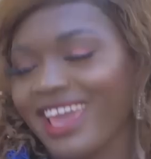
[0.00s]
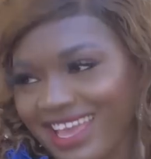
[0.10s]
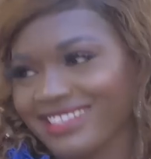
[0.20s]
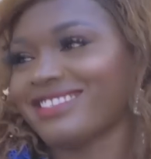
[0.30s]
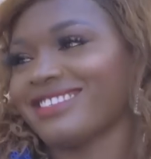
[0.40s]

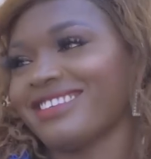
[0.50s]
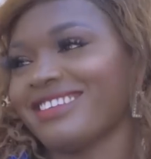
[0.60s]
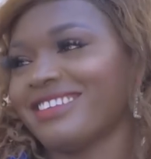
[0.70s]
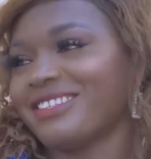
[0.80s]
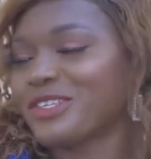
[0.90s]
Yes,
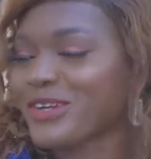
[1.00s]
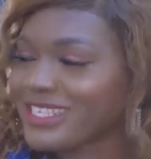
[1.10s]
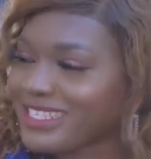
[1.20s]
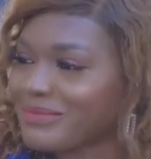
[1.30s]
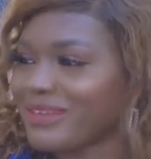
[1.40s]

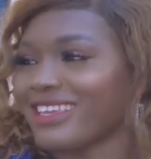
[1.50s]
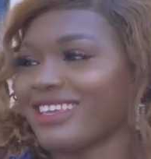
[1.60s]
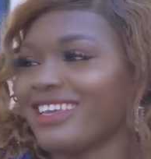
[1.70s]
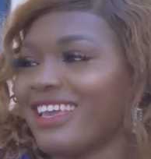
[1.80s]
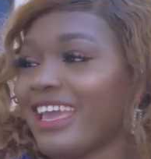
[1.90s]
trust
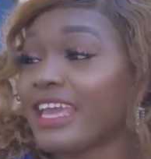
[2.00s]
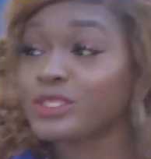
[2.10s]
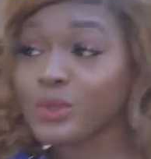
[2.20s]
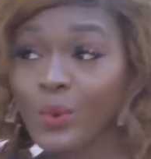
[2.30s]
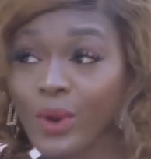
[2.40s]
me,
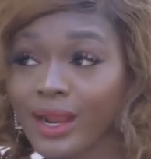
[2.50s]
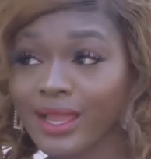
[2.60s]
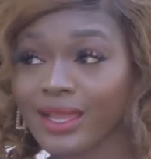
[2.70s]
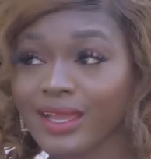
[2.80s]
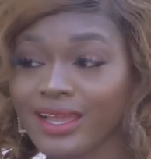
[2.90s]
it will
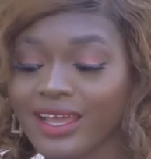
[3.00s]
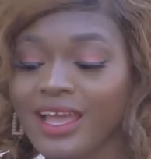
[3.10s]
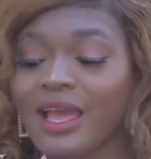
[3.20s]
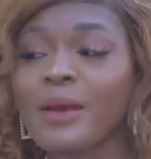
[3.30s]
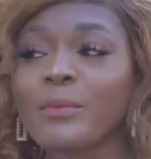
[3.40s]
work.
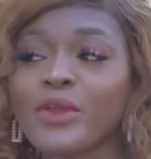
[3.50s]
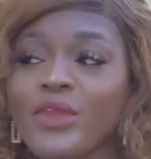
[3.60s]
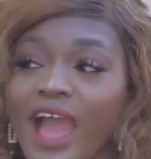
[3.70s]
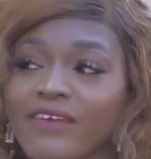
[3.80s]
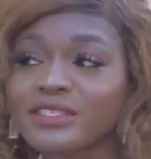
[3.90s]
But
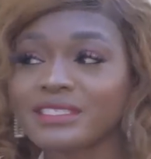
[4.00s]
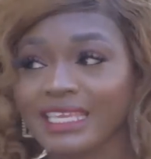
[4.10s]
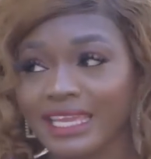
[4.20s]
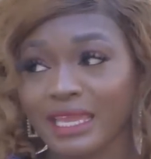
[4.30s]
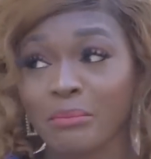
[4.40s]
you have to
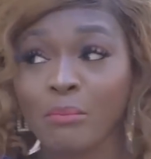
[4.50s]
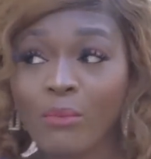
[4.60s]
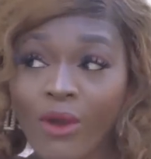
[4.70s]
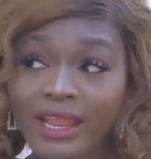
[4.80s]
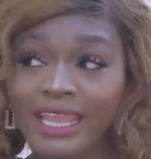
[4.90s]
take it
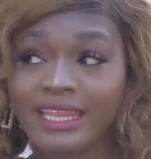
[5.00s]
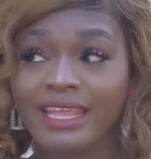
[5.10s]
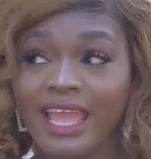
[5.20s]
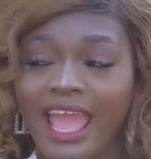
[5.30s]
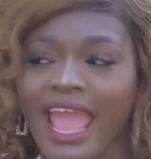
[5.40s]
morning
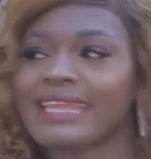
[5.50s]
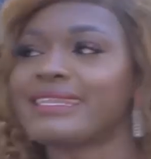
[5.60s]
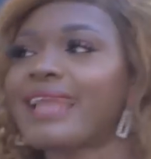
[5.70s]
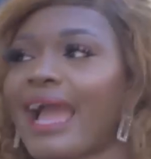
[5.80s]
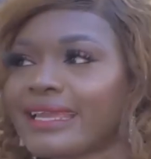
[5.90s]

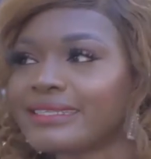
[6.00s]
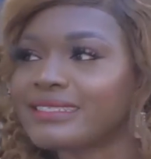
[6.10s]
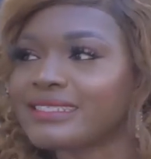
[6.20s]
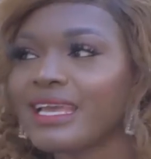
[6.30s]
and night.